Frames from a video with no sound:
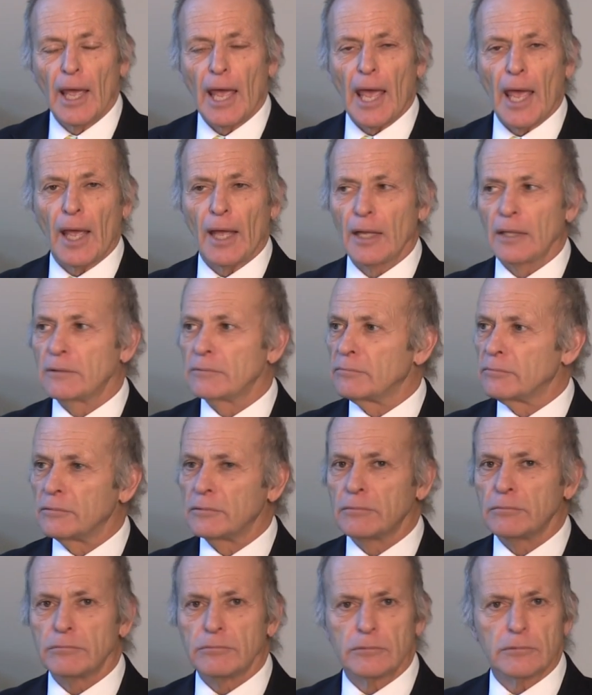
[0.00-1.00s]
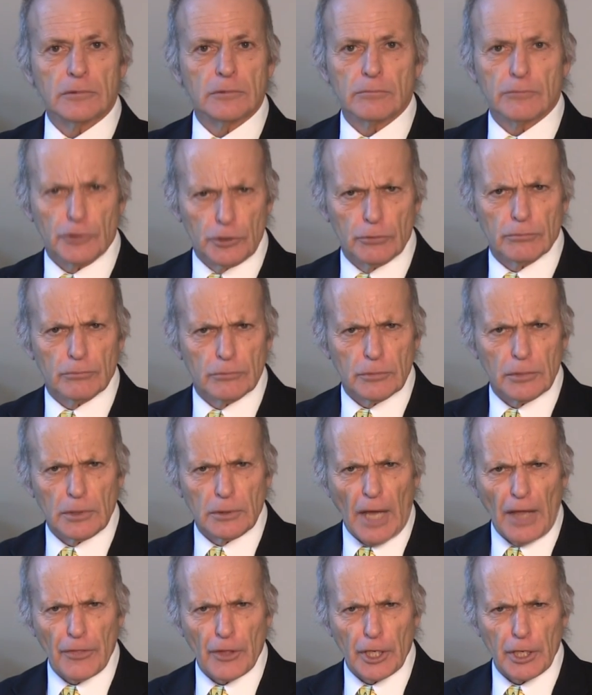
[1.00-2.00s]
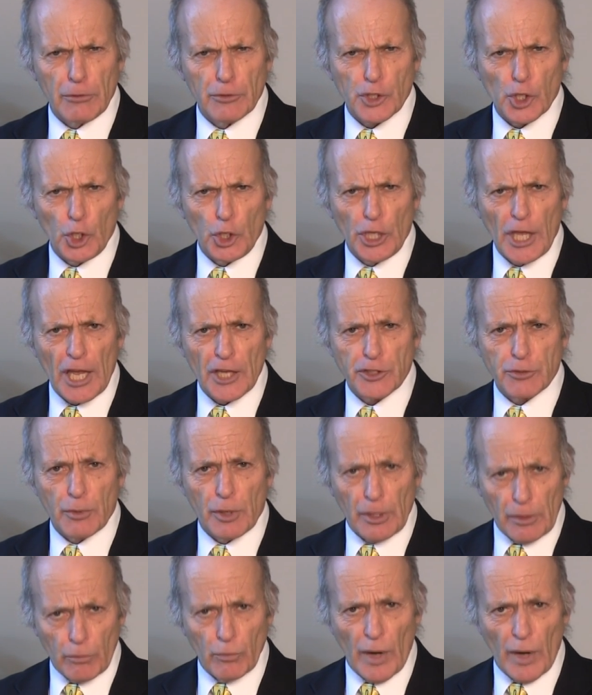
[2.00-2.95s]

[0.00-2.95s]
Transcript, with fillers: And I thought he was a good customer.